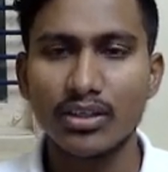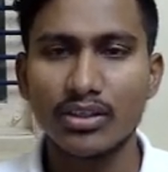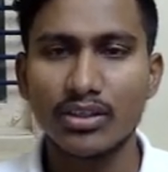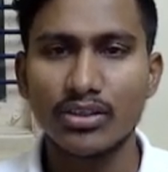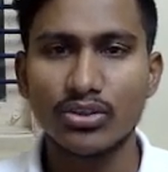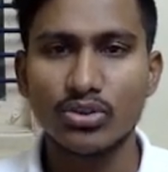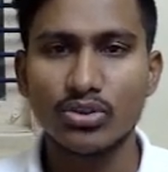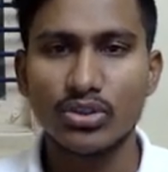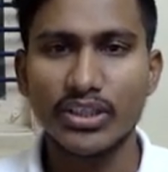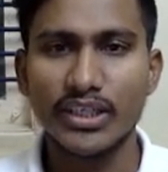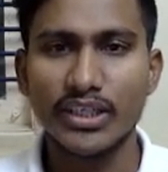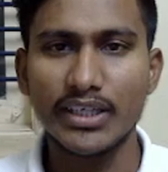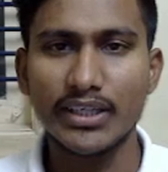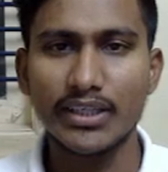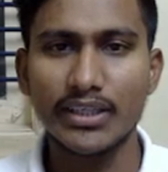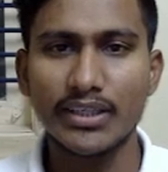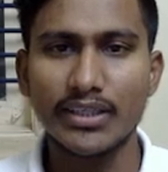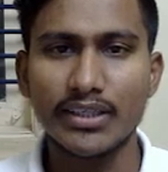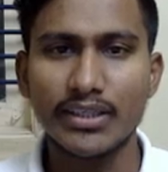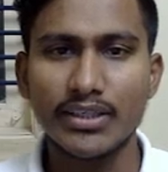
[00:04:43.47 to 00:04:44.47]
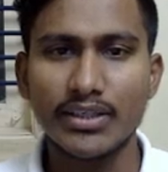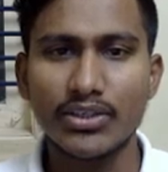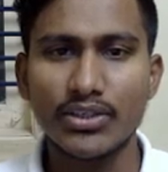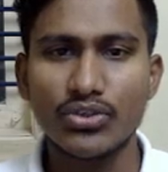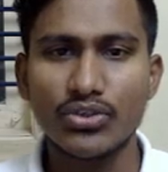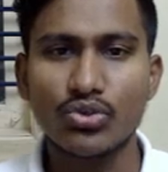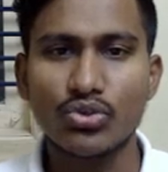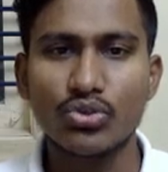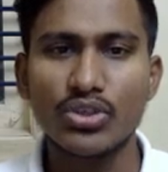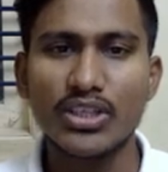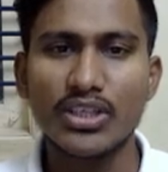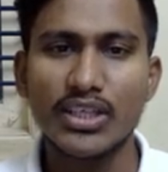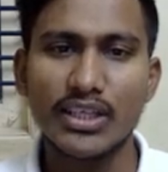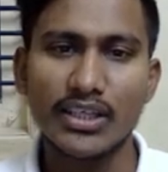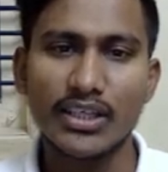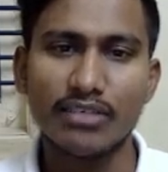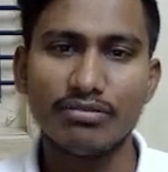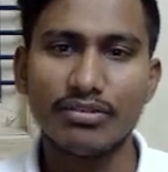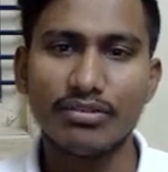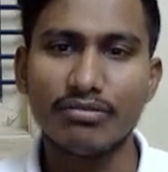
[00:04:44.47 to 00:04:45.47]
Okay, so here
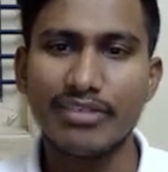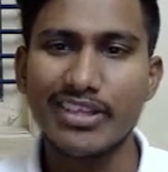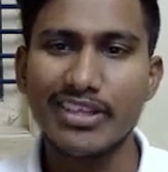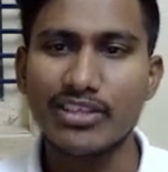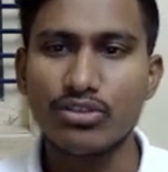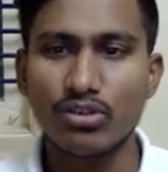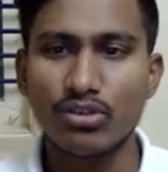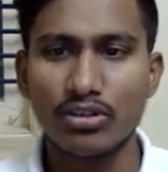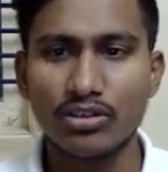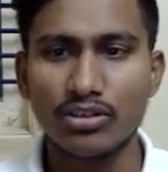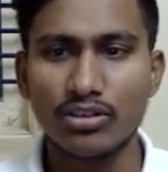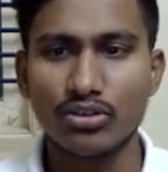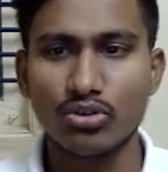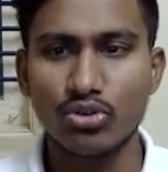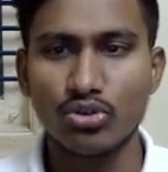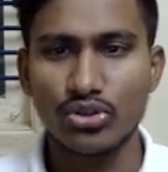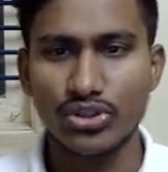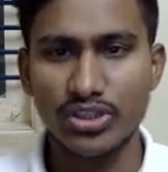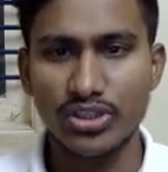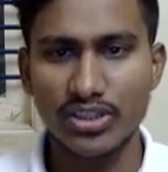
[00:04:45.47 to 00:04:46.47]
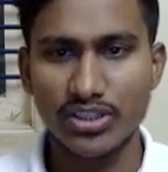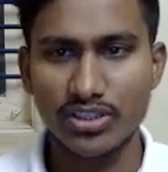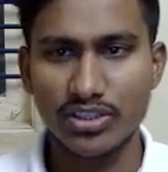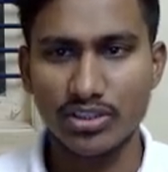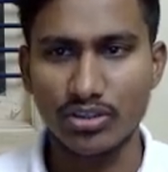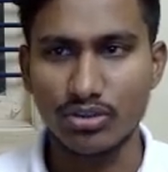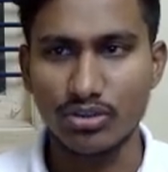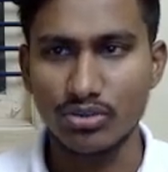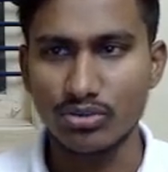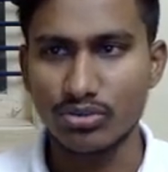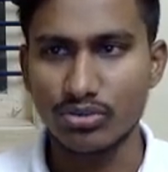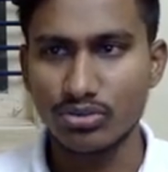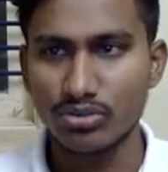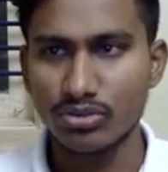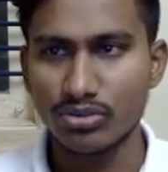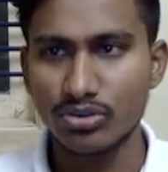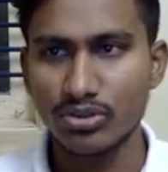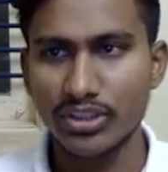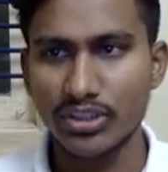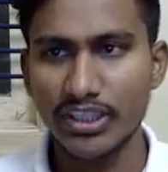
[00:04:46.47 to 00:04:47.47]
we will solve the questions now.
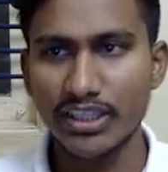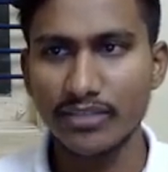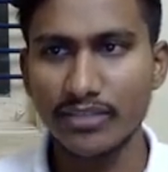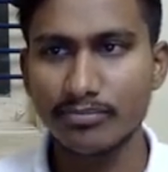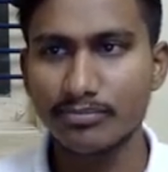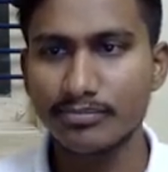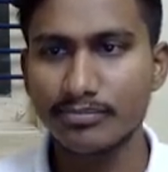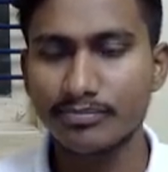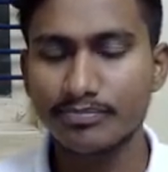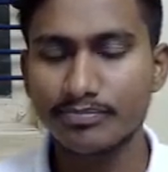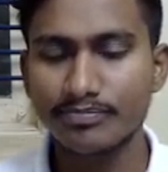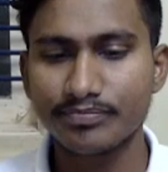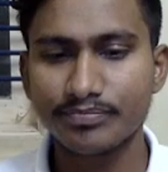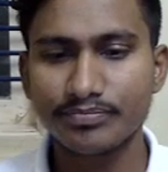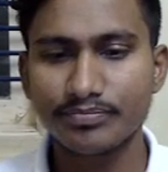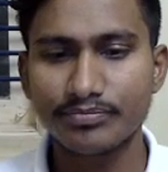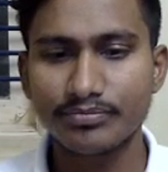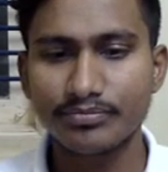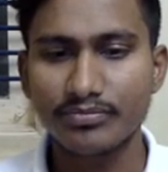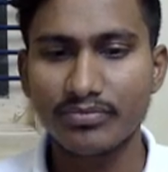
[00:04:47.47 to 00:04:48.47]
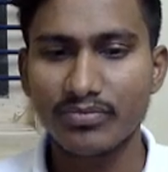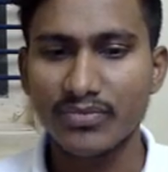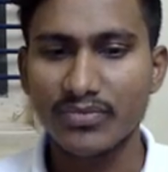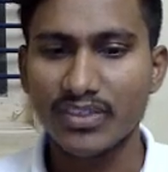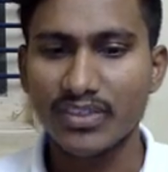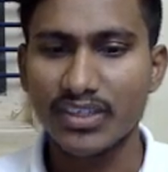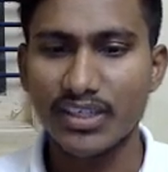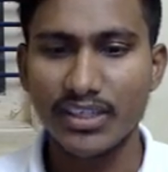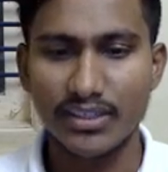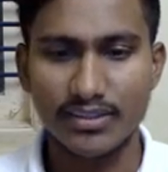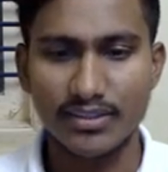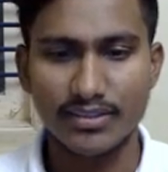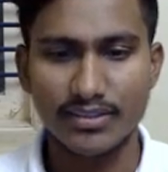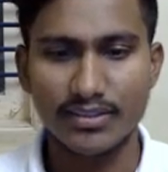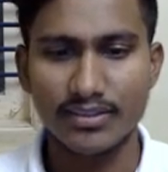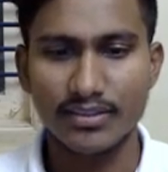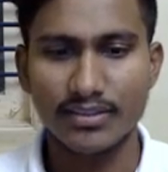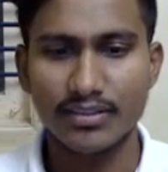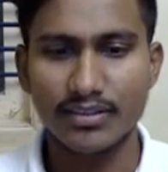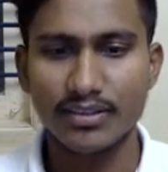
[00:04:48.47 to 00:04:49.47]
Okay,
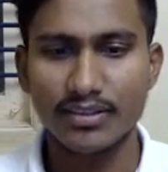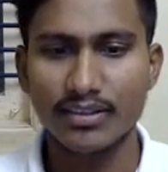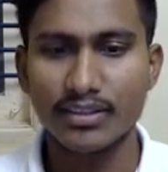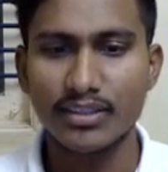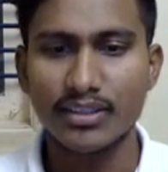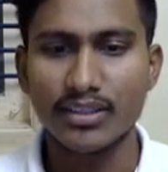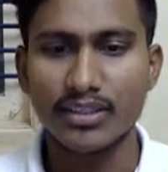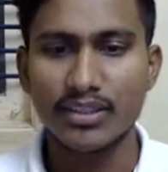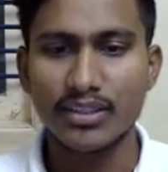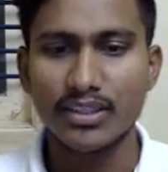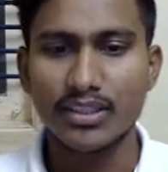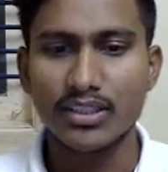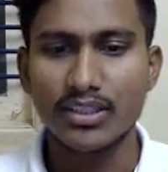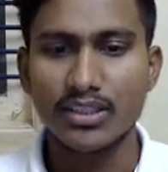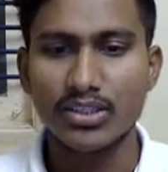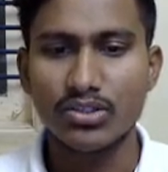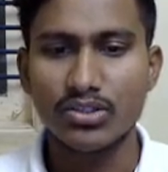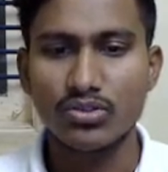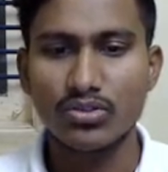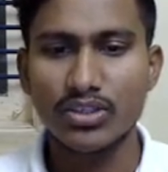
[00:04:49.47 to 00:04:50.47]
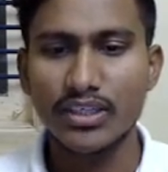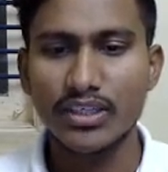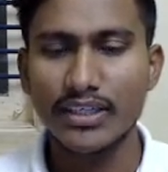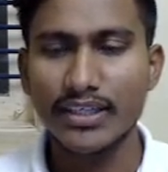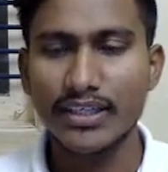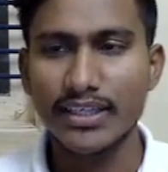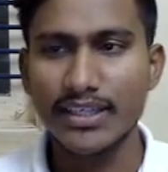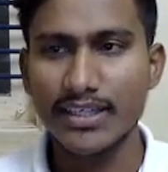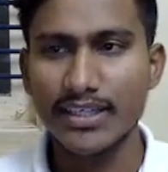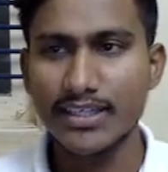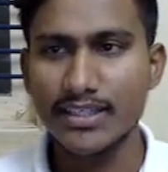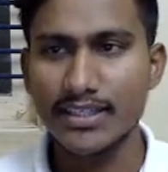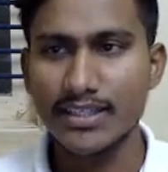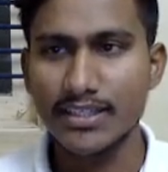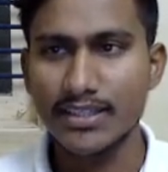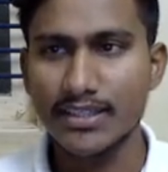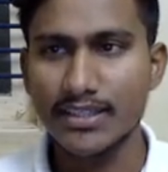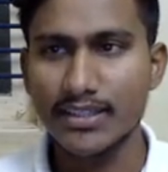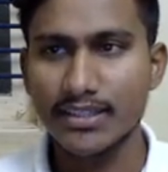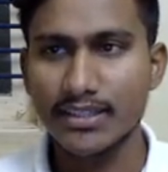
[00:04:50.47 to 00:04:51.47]
yes, so that is